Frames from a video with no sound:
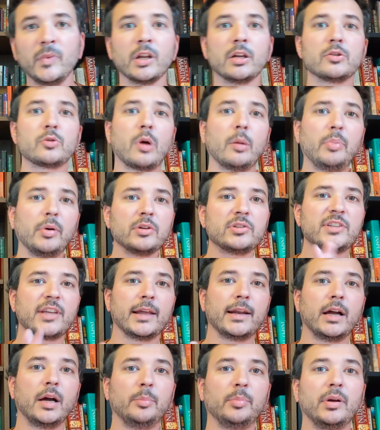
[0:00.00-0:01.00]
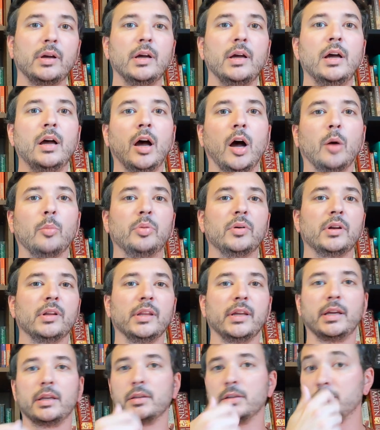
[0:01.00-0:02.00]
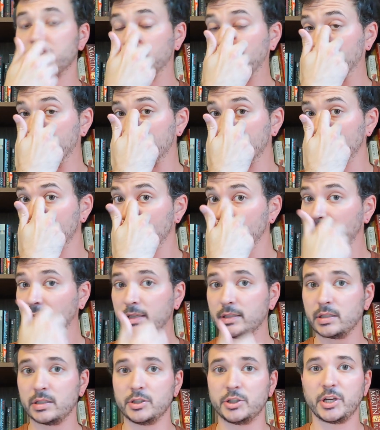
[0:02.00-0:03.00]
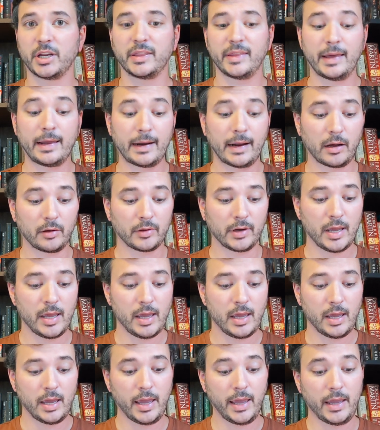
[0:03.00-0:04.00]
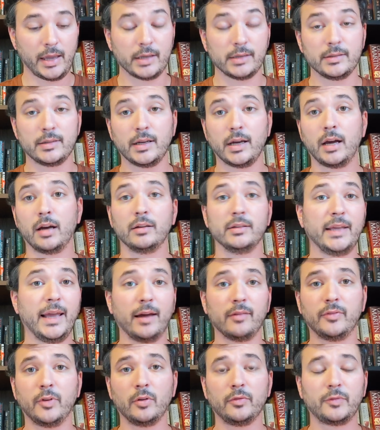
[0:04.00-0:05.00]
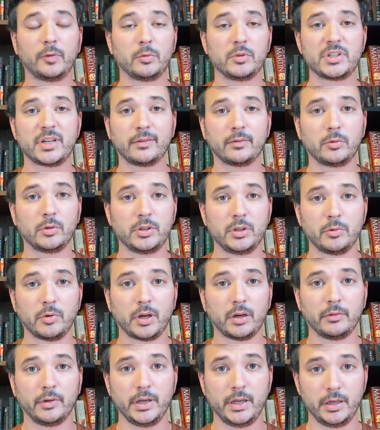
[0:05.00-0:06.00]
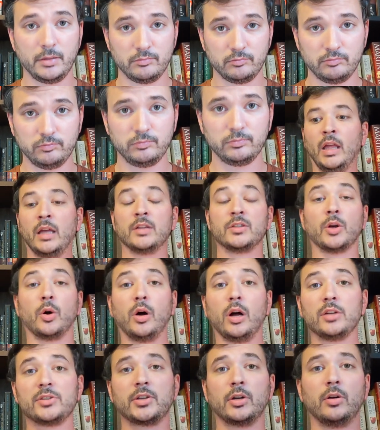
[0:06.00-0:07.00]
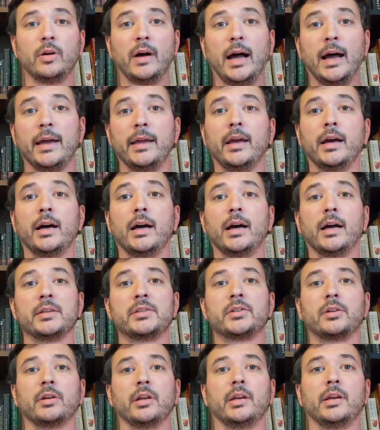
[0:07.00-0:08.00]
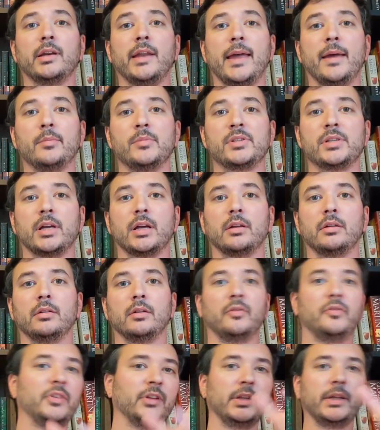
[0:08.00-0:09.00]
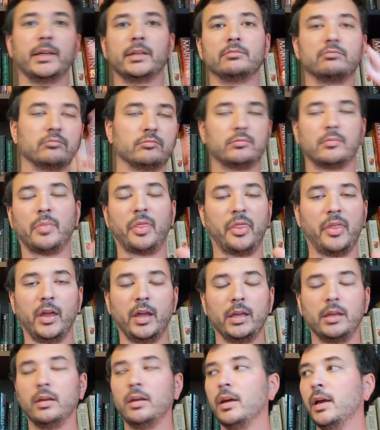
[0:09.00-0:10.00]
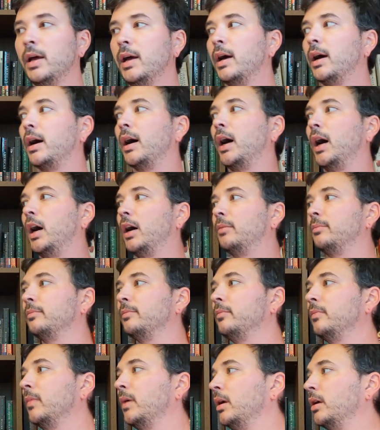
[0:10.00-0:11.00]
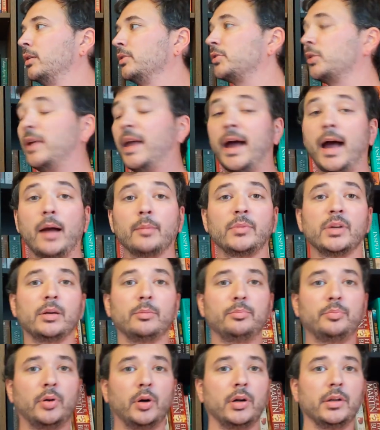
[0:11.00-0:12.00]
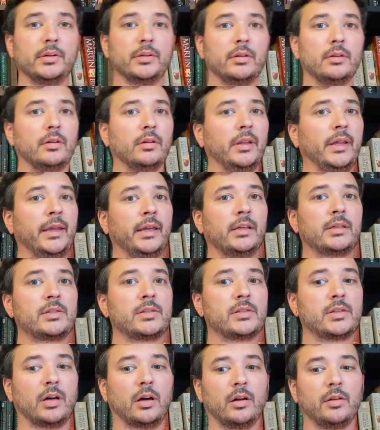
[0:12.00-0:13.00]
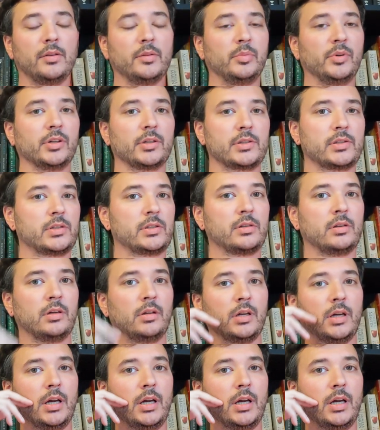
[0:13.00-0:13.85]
So I'll post that up. I'll put a link in the description so you guys can check that out. And yeah, vote for whichever one you want to read. So also, I started an Amazon affiliate thing. So yeah, I'm going to put links to all the books